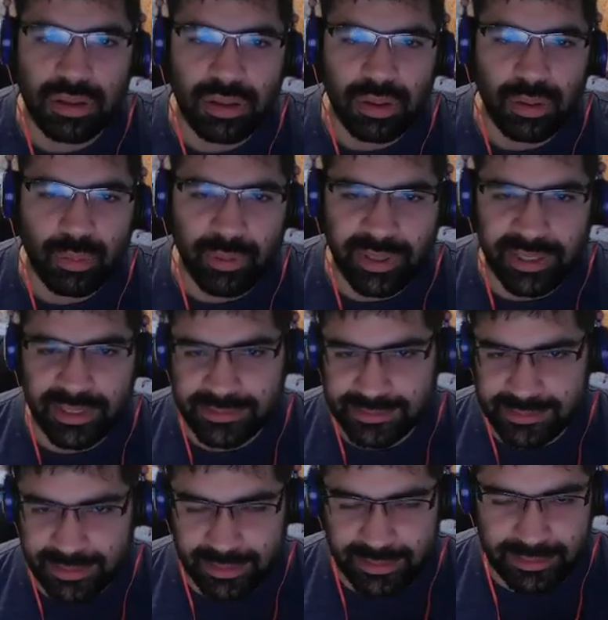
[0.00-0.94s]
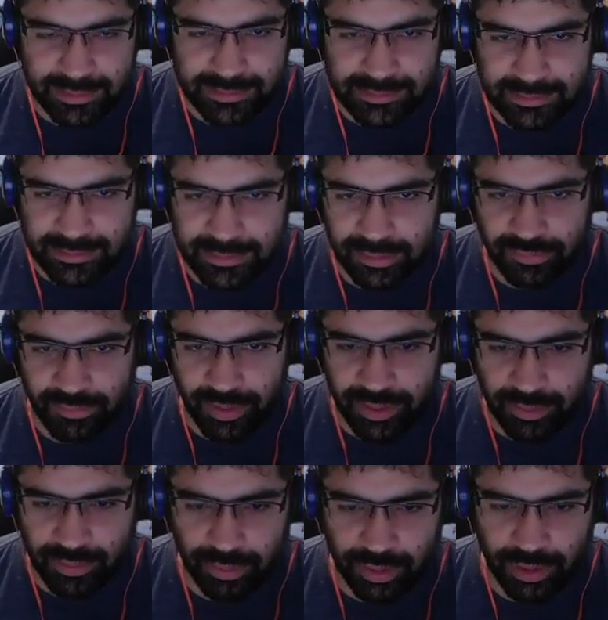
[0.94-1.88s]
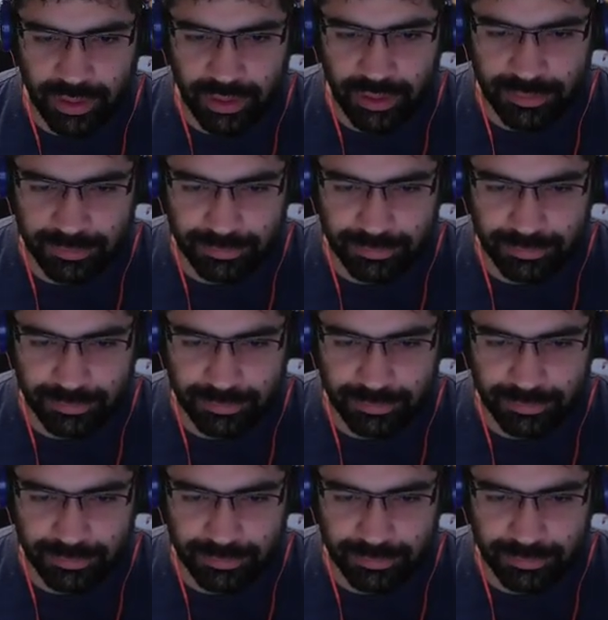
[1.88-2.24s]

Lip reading: what it's saying is, if I go here,